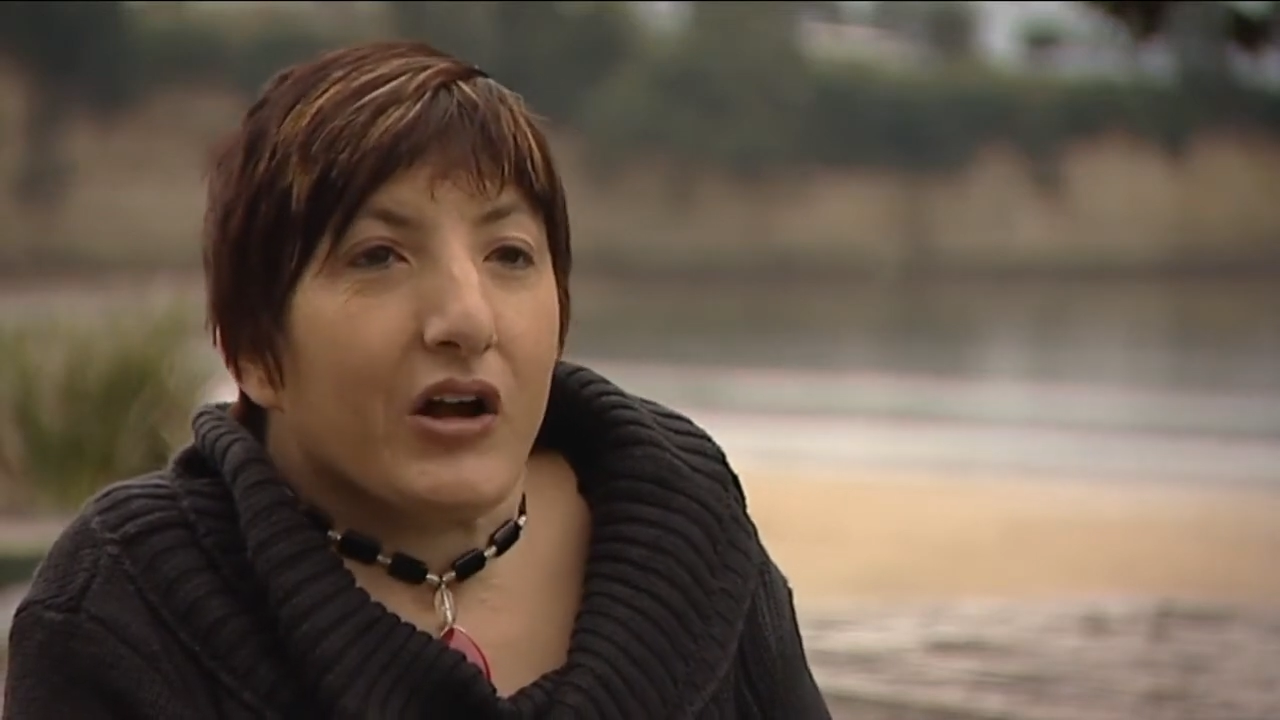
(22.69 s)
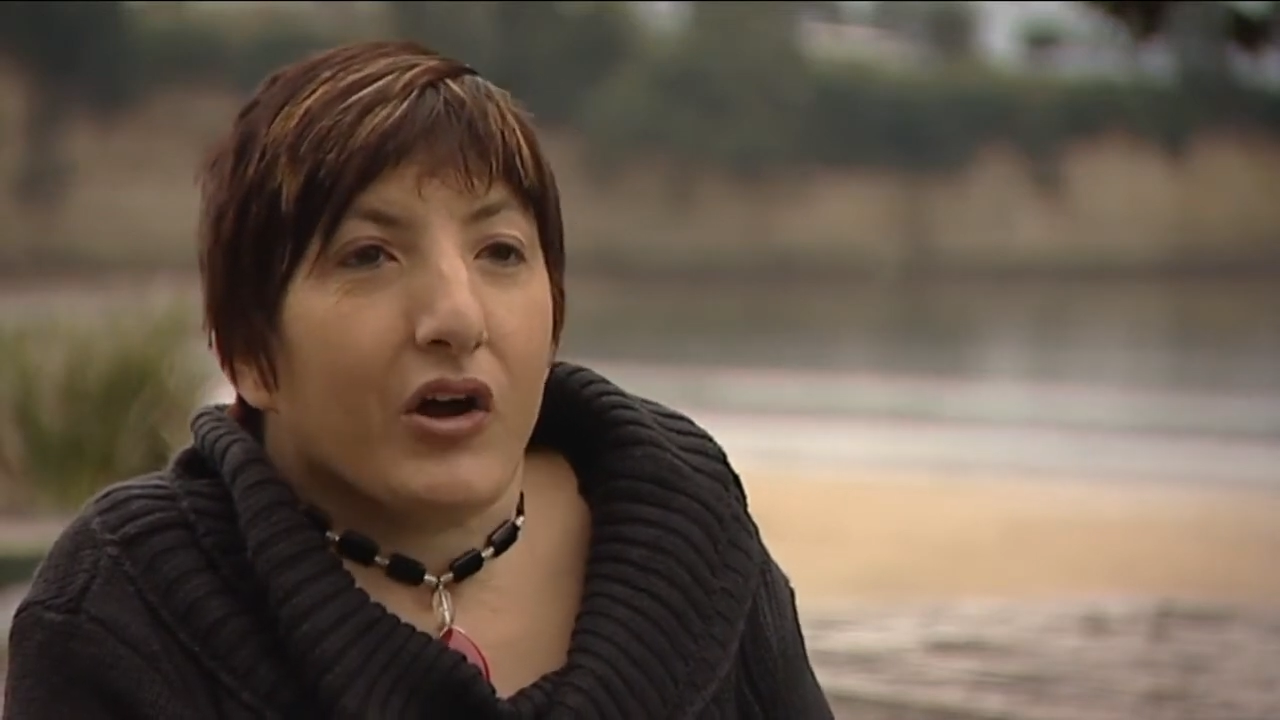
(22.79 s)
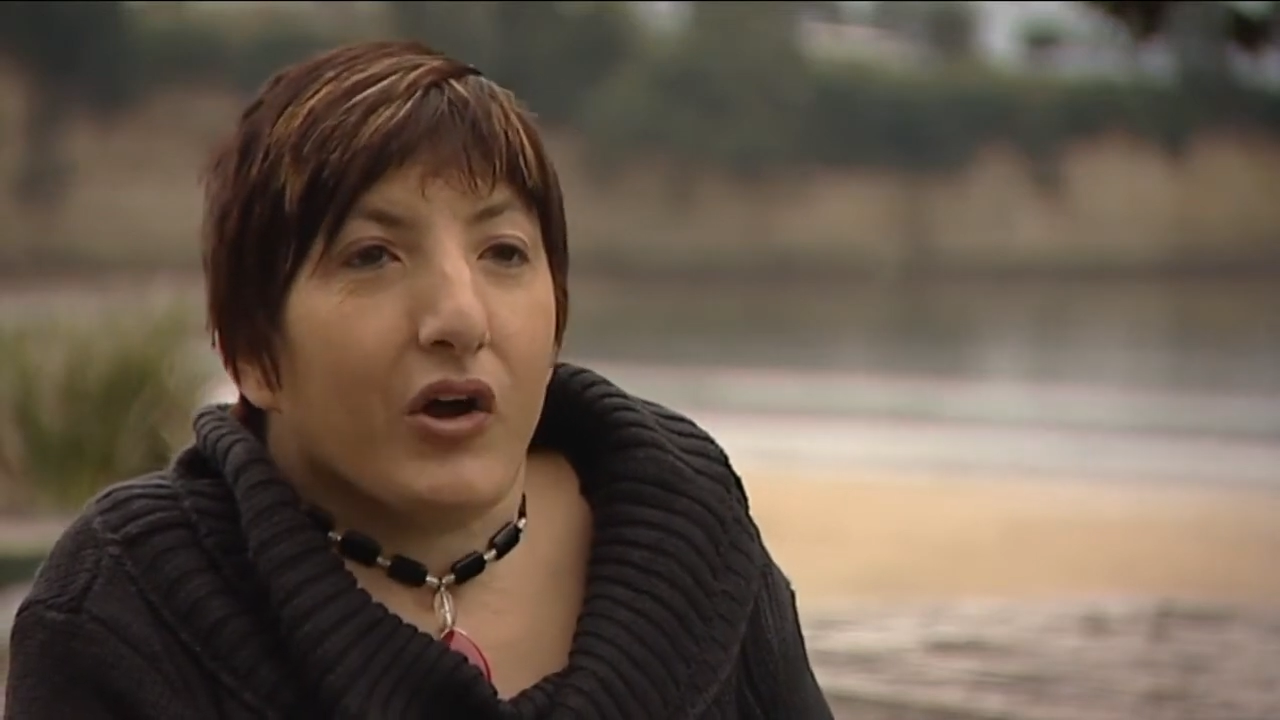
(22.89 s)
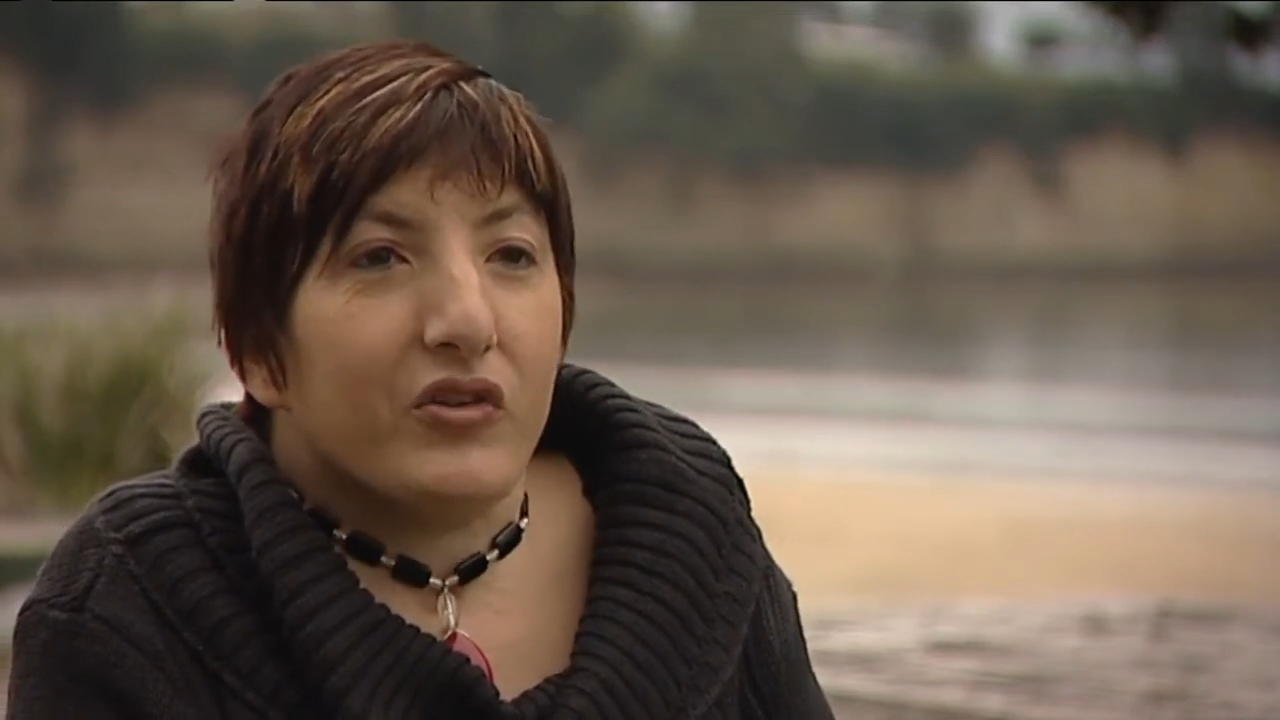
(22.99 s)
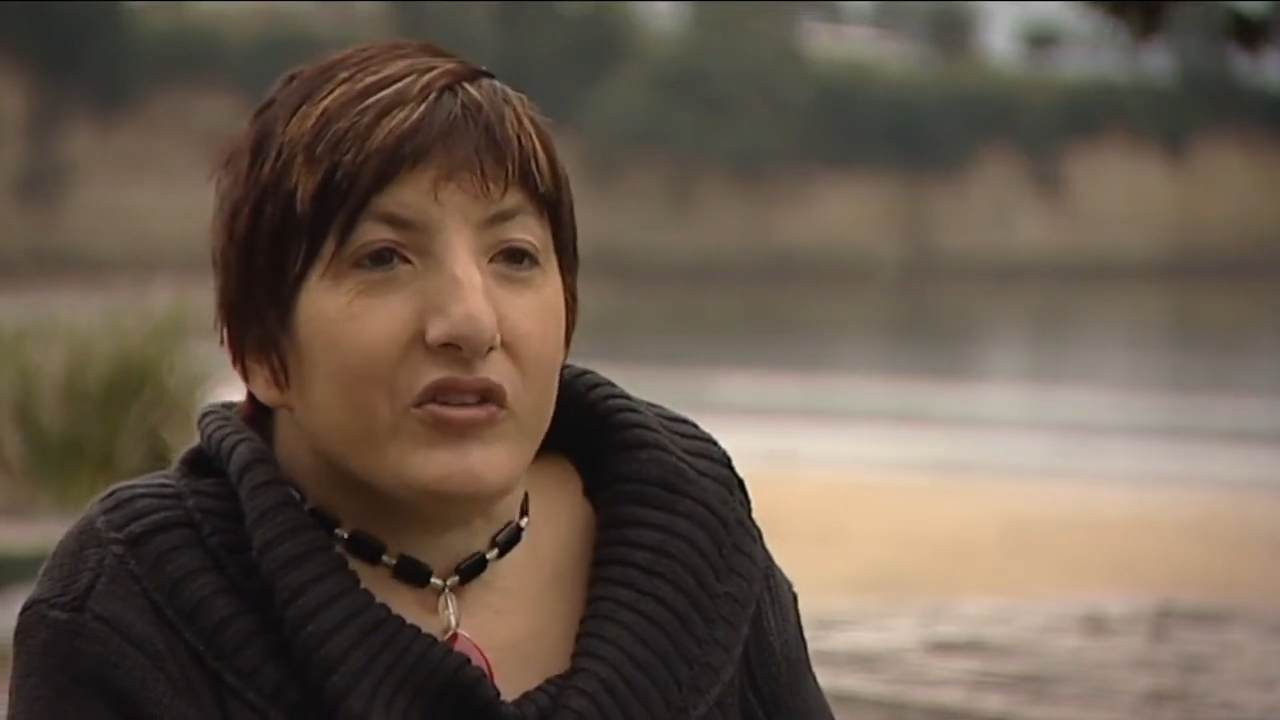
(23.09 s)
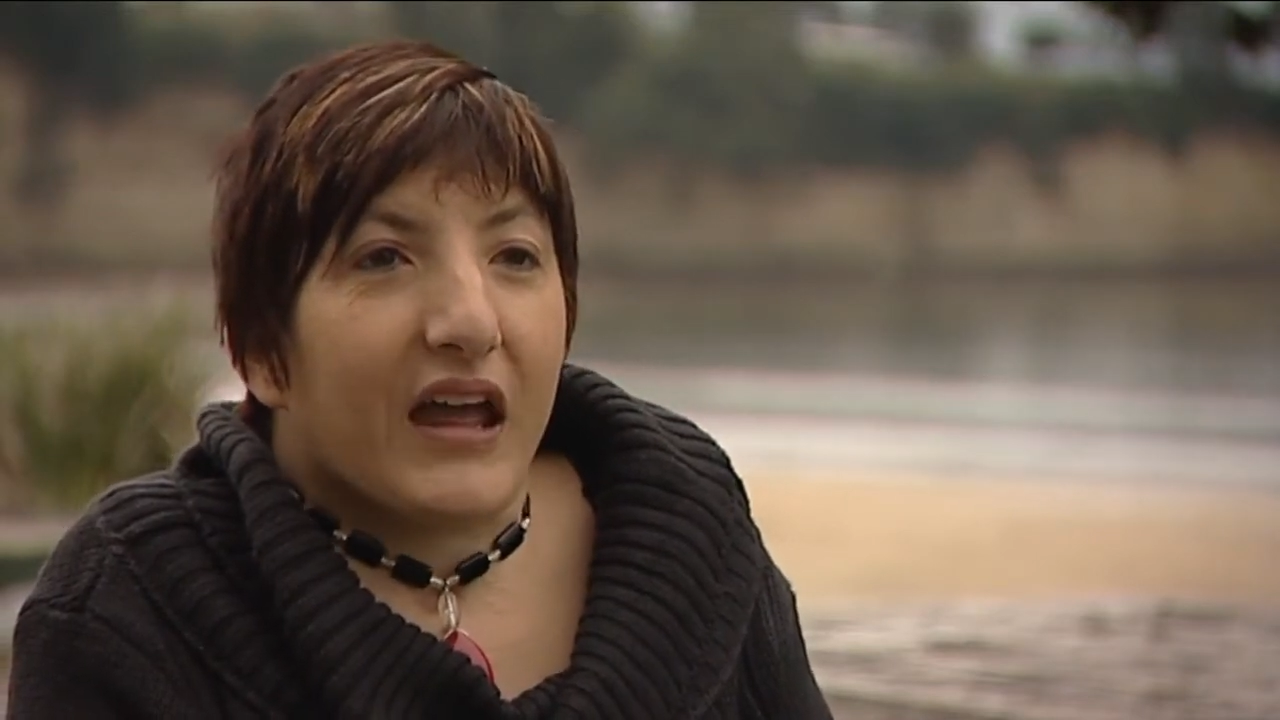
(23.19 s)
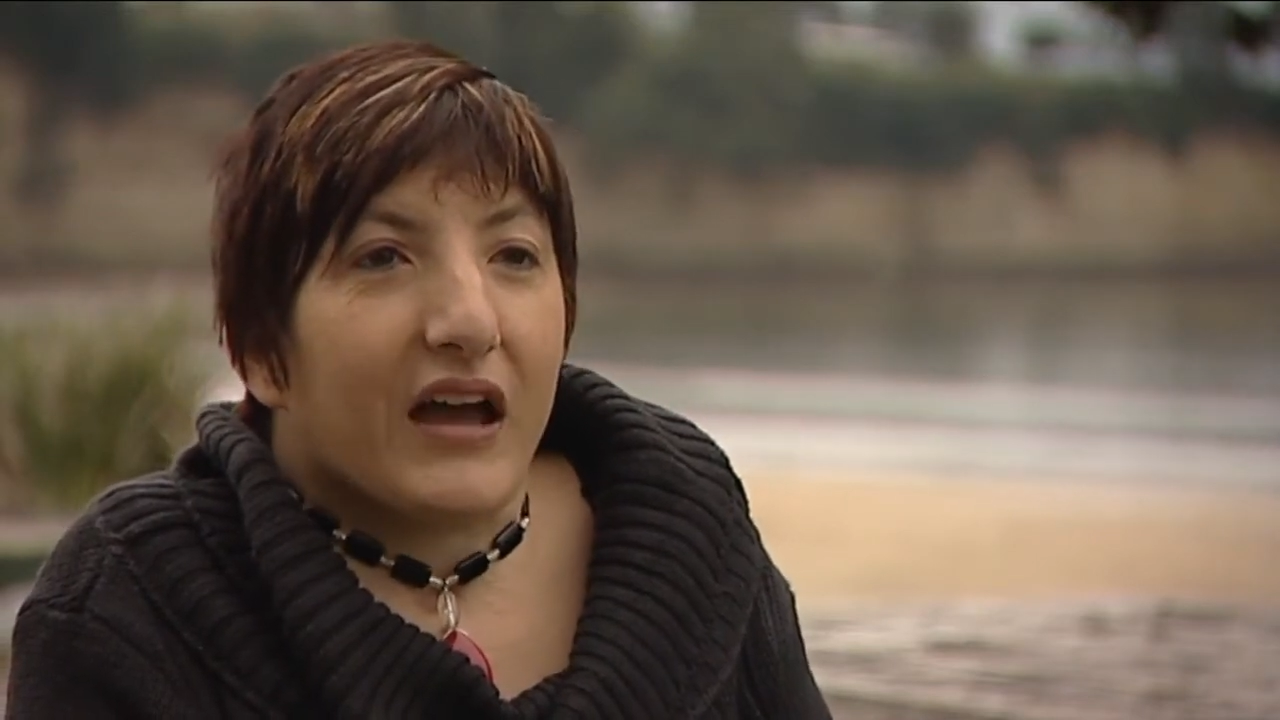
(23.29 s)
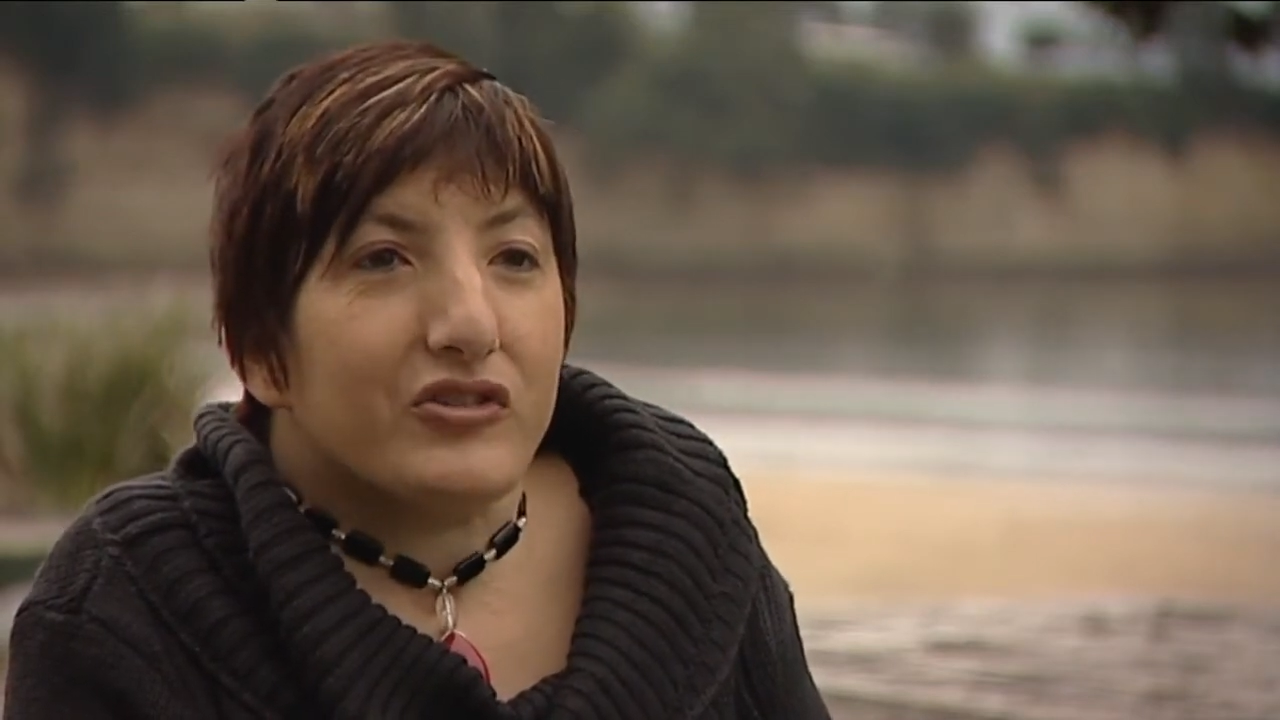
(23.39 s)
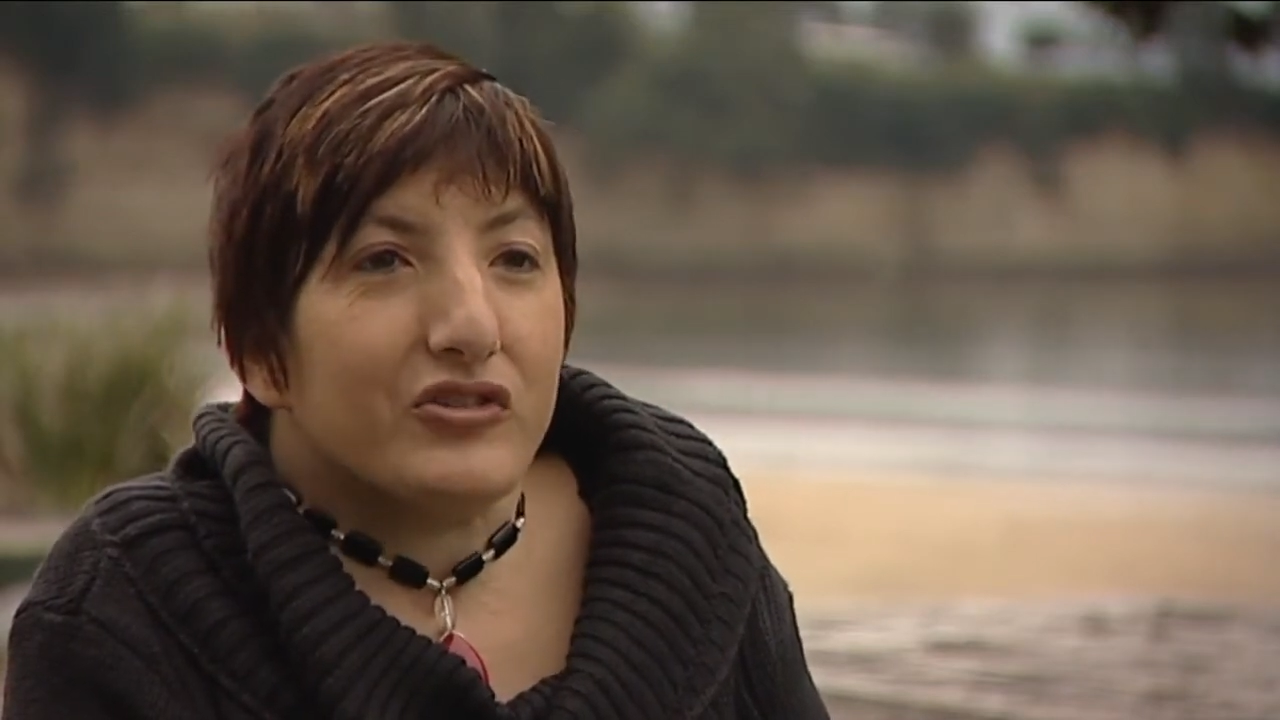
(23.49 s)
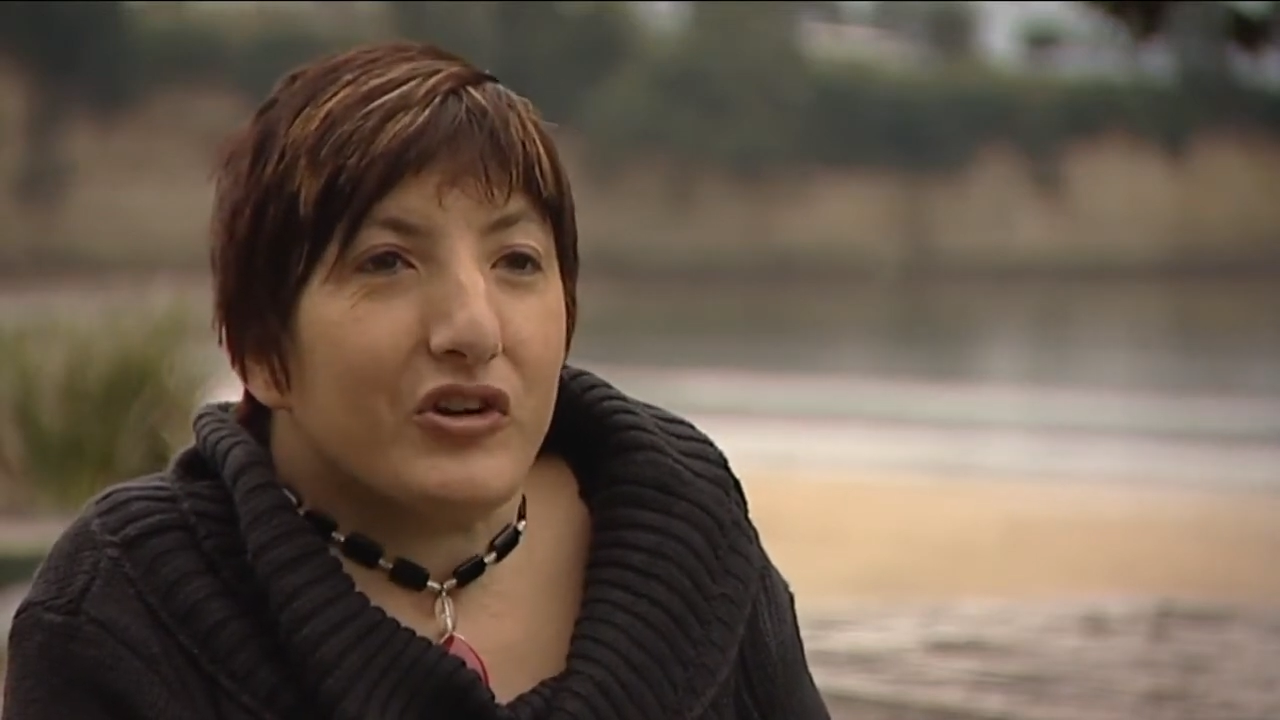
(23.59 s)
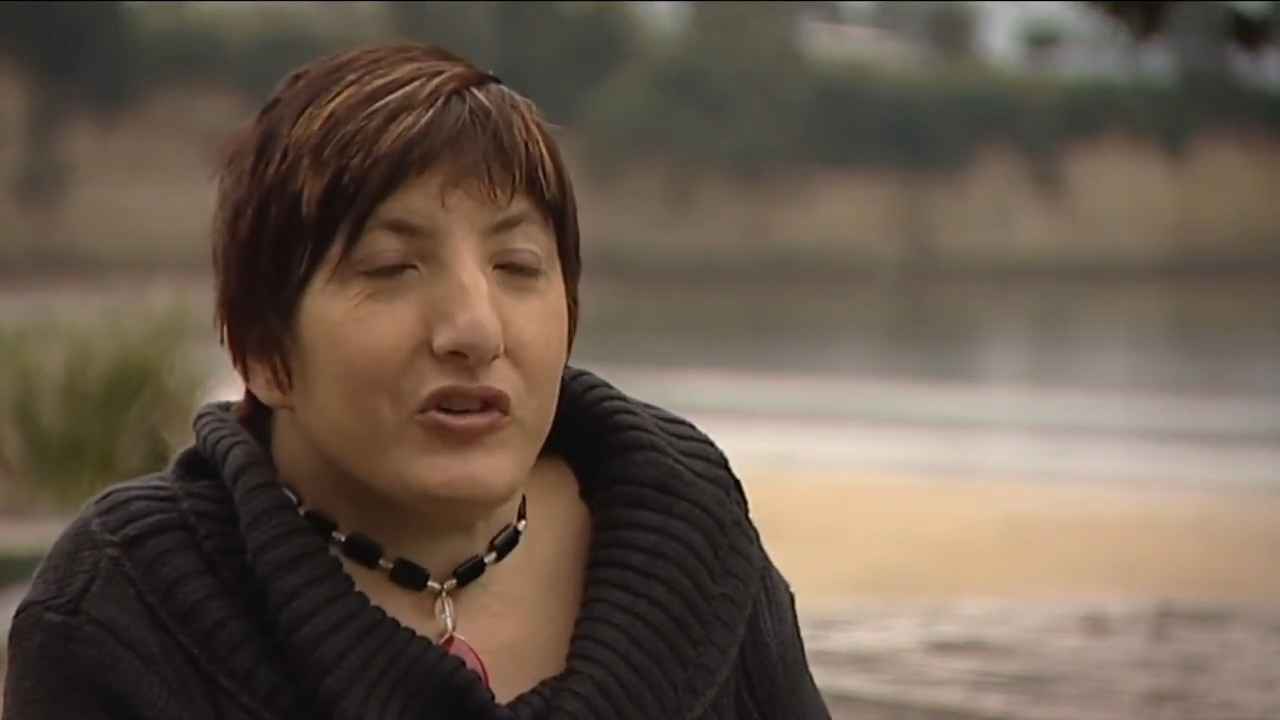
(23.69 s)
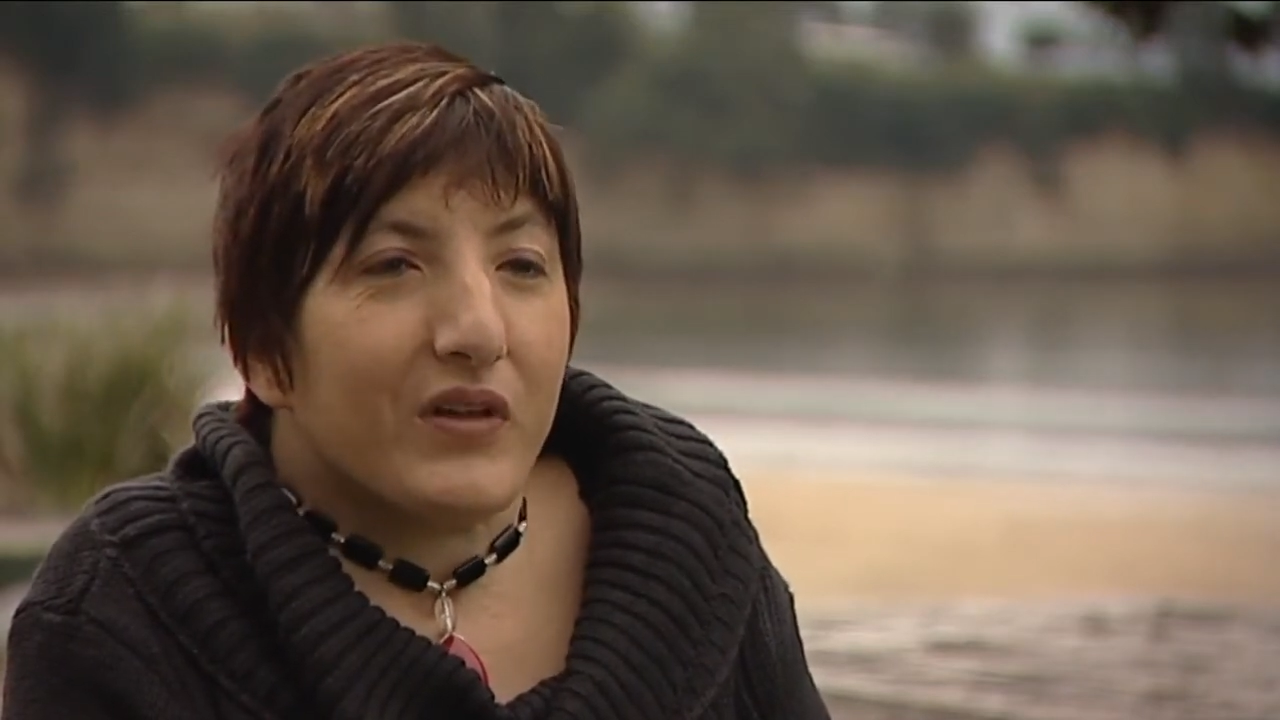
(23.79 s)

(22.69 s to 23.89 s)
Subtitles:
goes to our church